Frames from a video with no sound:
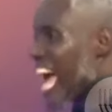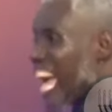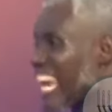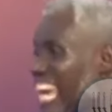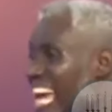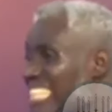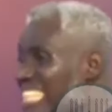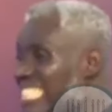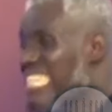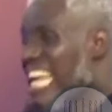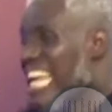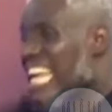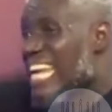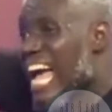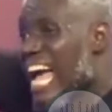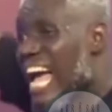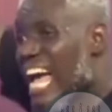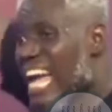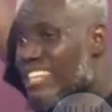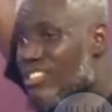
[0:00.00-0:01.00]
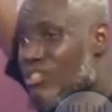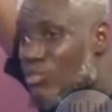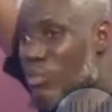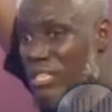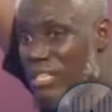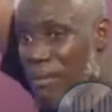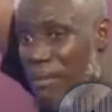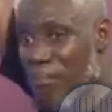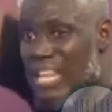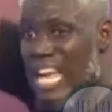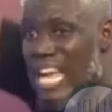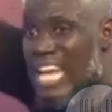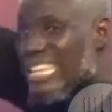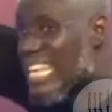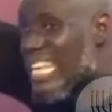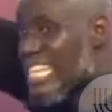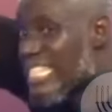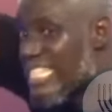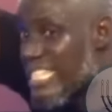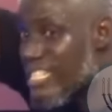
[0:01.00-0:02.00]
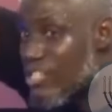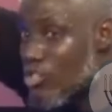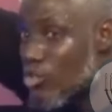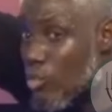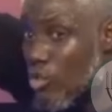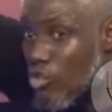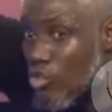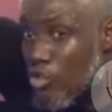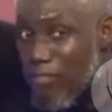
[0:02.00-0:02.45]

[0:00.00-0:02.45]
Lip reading: and ascend heights with him, there are three things you will